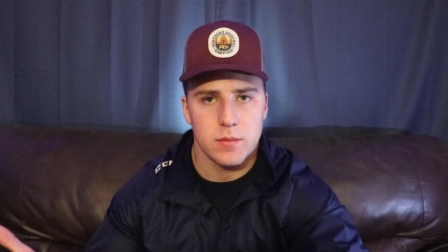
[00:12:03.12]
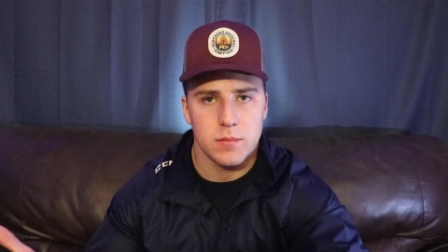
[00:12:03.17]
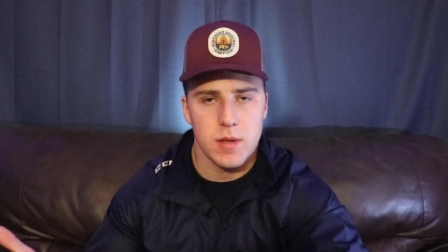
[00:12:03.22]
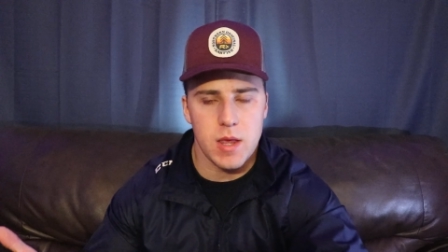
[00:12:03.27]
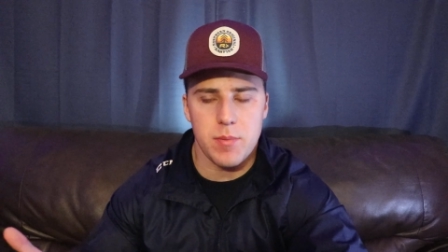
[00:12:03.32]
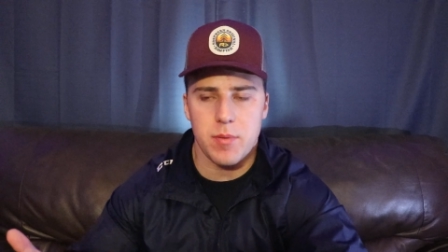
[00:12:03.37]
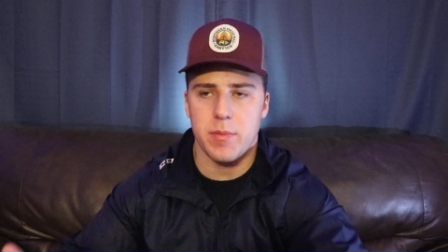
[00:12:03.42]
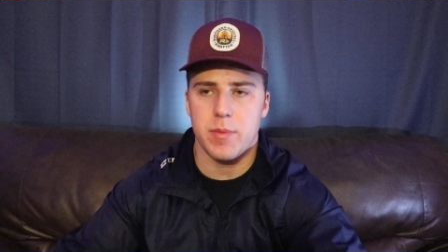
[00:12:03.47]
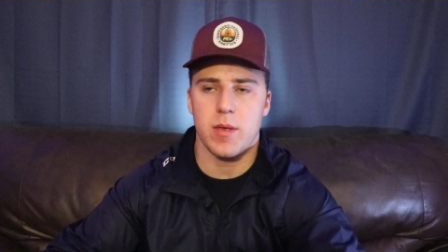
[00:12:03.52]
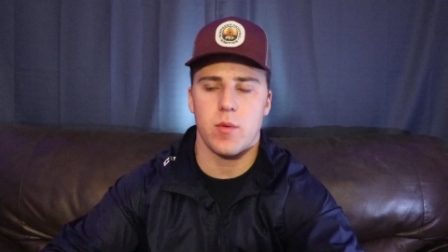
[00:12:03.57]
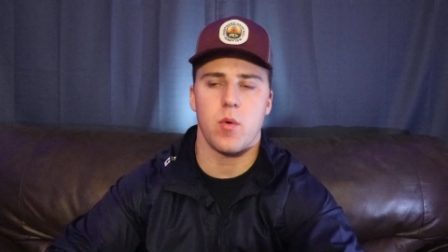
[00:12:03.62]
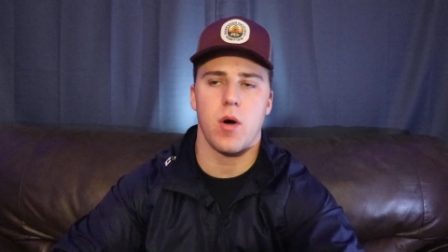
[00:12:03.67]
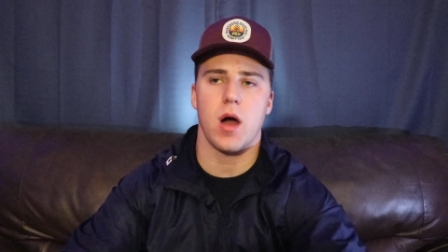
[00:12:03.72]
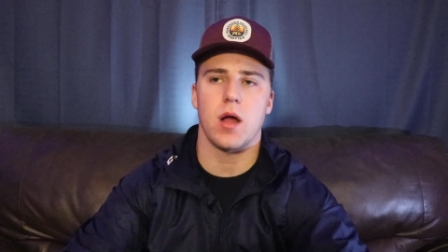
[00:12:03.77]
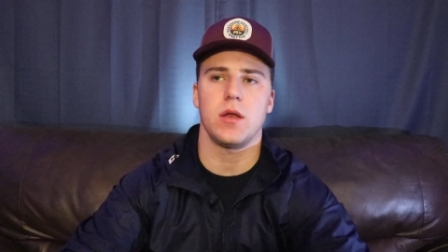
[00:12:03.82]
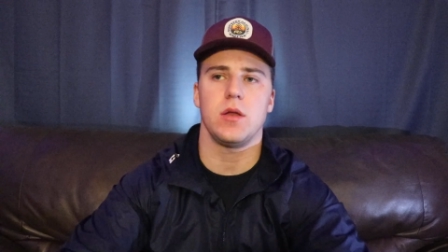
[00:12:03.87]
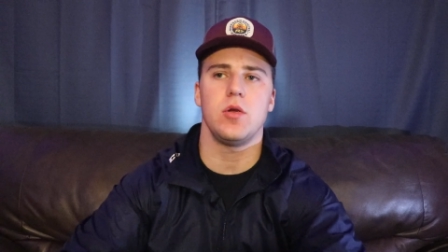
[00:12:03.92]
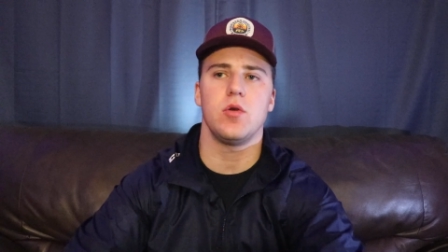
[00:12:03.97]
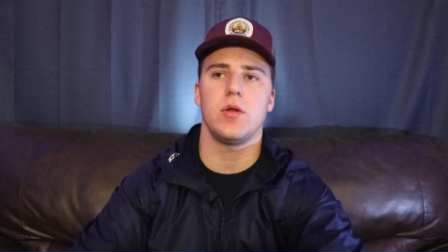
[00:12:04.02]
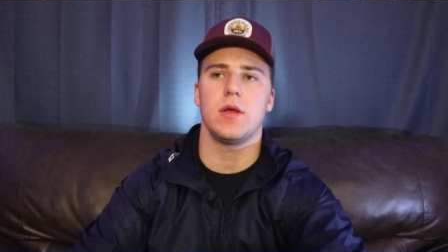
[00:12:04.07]
People be
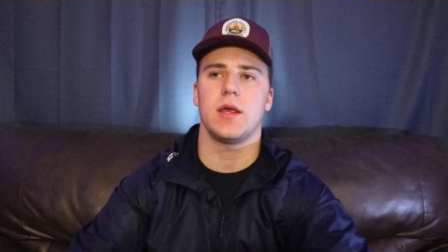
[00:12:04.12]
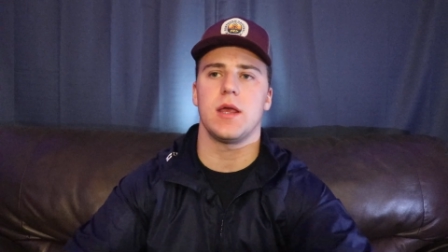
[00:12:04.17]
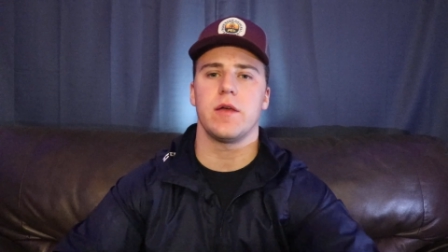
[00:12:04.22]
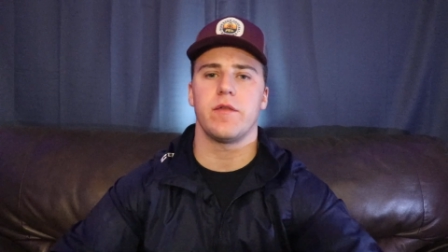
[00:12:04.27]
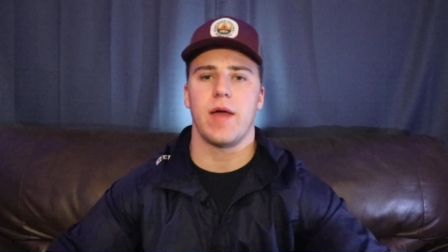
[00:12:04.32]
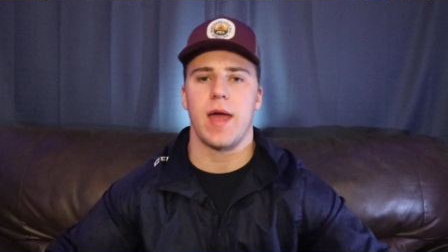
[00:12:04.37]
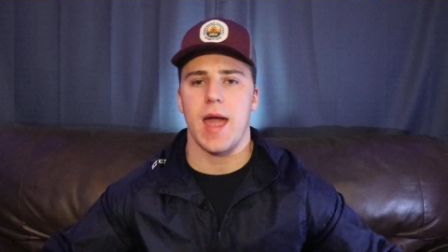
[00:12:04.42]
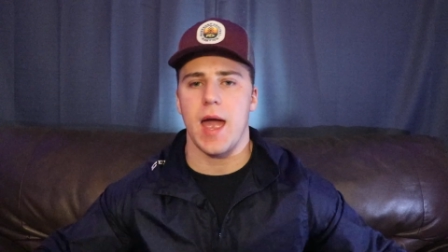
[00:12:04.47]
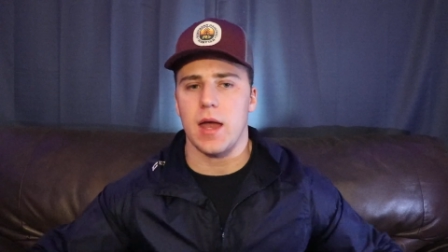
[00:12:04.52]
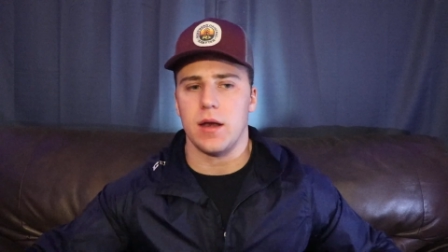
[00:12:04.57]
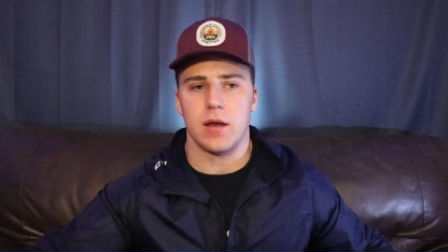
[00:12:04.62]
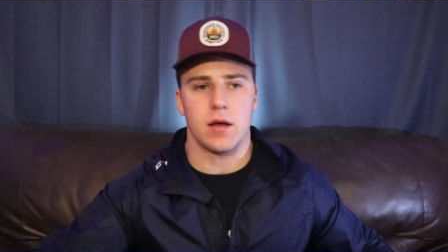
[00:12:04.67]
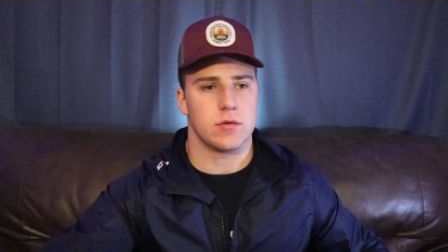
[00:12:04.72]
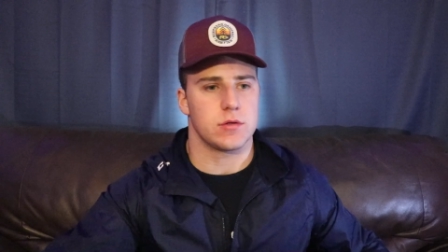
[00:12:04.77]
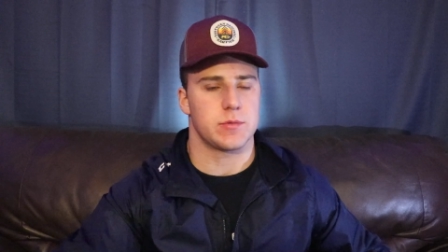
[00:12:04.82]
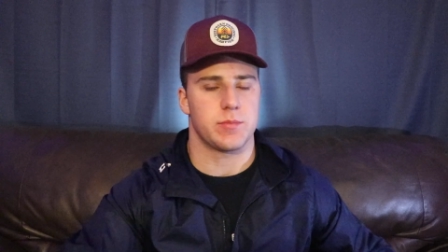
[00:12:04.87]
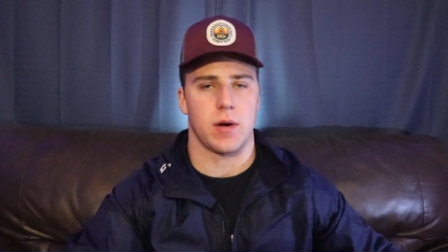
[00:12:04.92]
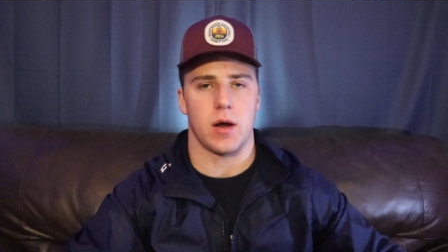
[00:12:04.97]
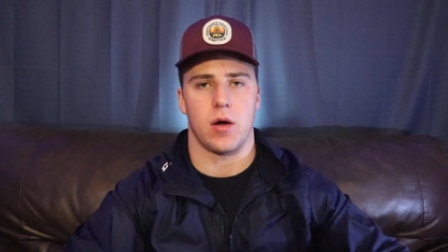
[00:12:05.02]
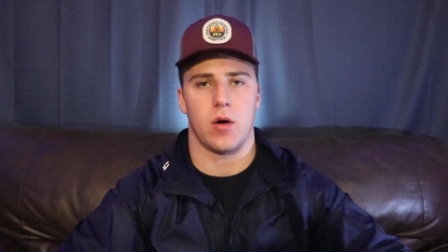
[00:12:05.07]
wanting you to give
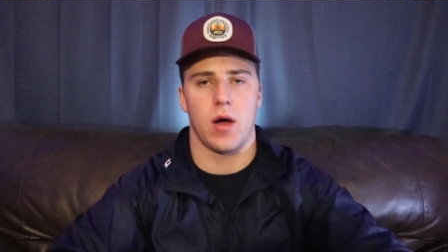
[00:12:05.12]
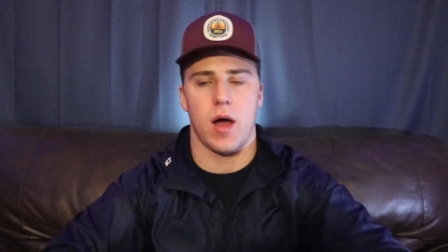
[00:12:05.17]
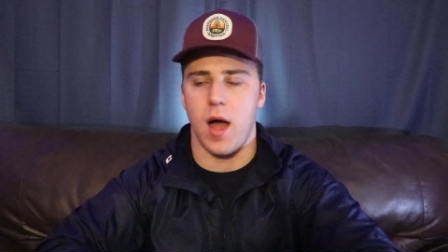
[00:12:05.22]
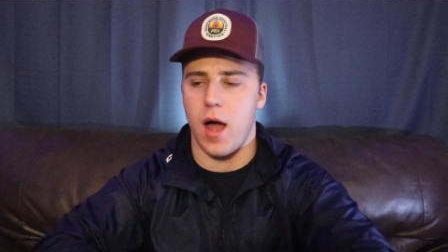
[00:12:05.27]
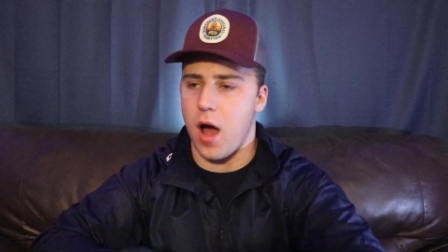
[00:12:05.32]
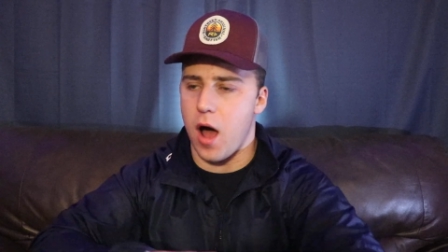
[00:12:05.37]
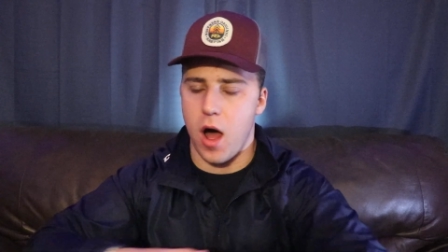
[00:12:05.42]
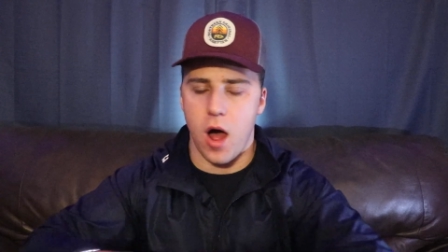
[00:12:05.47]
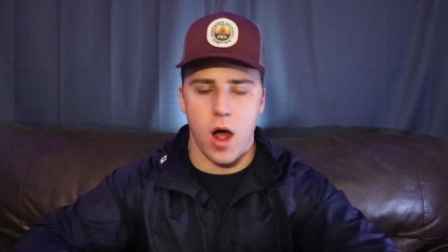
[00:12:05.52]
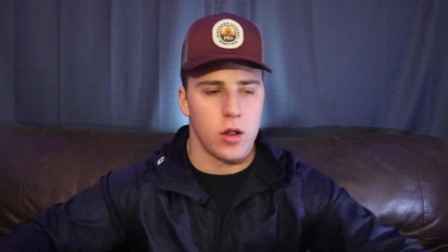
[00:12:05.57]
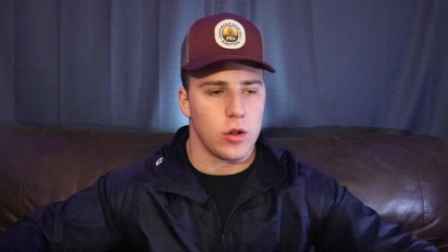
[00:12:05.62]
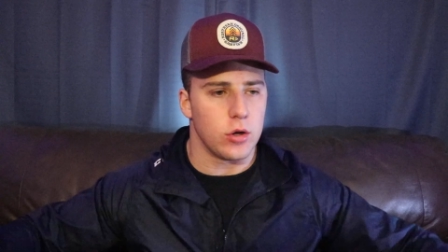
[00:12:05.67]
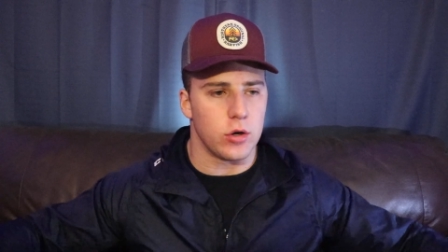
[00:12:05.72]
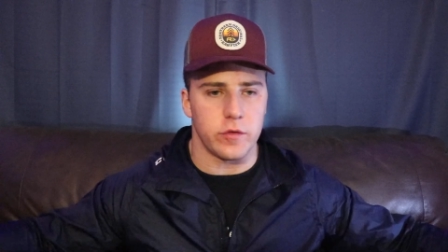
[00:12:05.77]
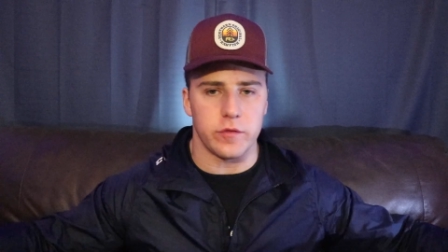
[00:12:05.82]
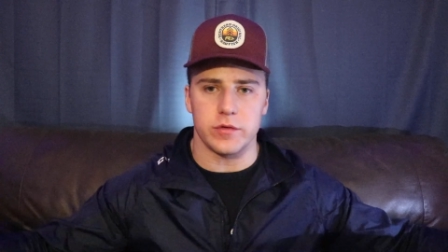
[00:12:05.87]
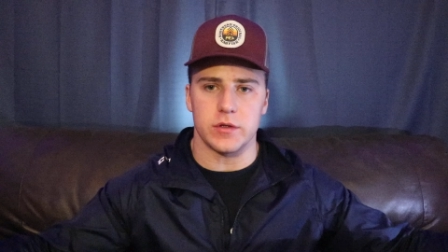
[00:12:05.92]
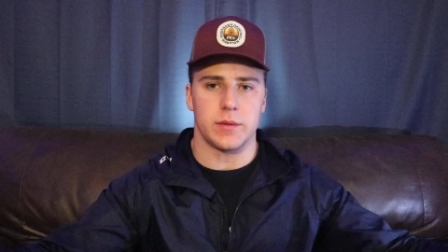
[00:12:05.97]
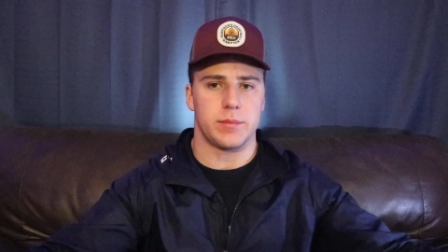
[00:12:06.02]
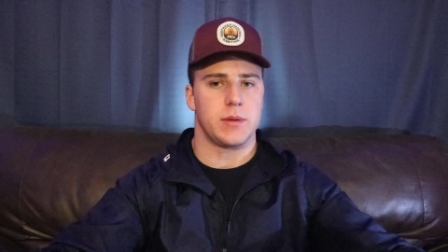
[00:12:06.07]
handouts, bro. All
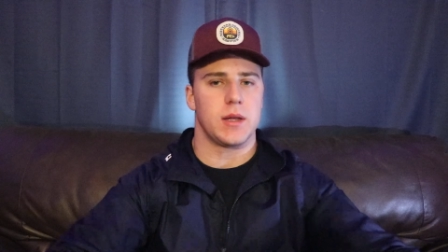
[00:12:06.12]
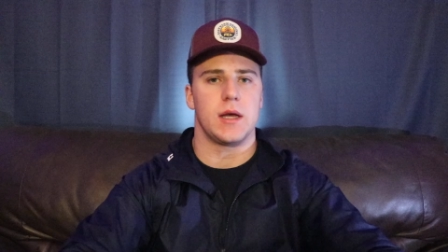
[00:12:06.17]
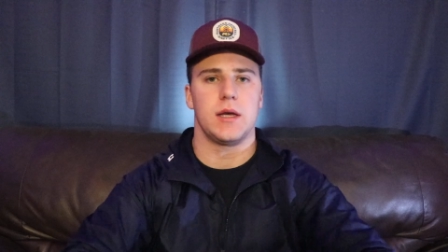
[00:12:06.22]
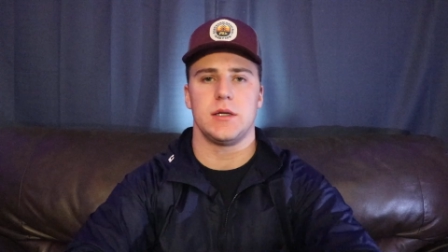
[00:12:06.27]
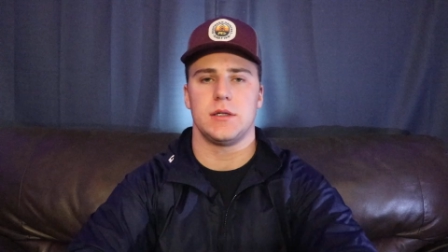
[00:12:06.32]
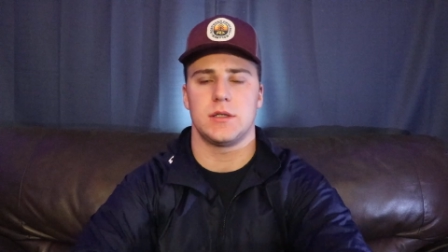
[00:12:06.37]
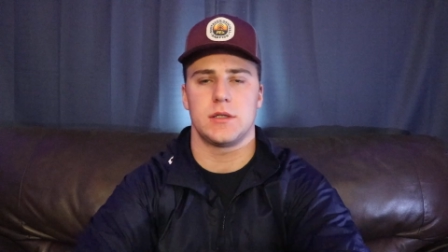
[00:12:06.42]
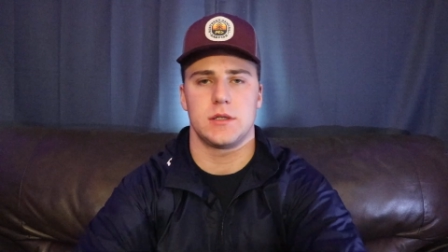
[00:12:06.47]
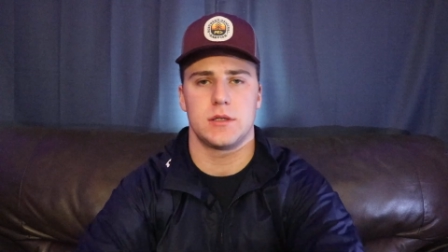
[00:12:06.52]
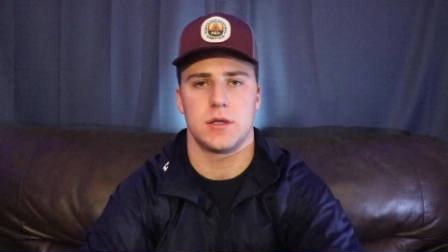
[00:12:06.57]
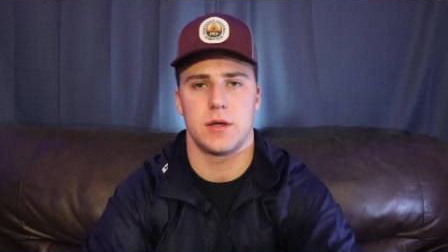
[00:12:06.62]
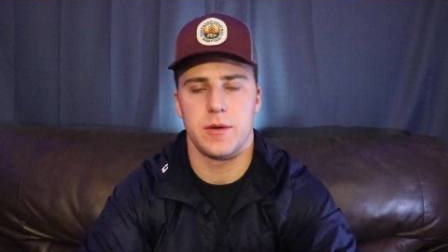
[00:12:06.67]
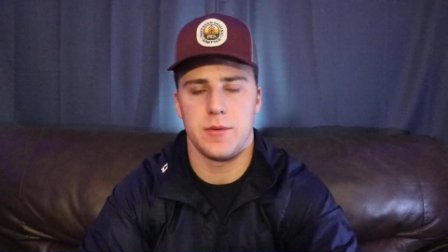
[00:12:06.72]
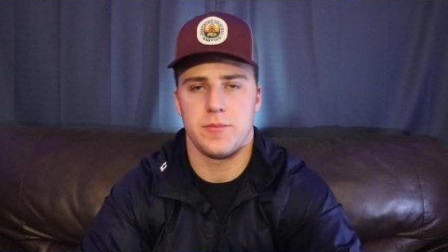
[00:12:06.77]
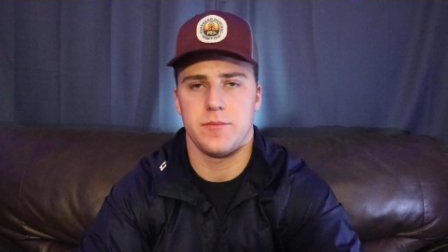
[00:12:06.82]
over the place.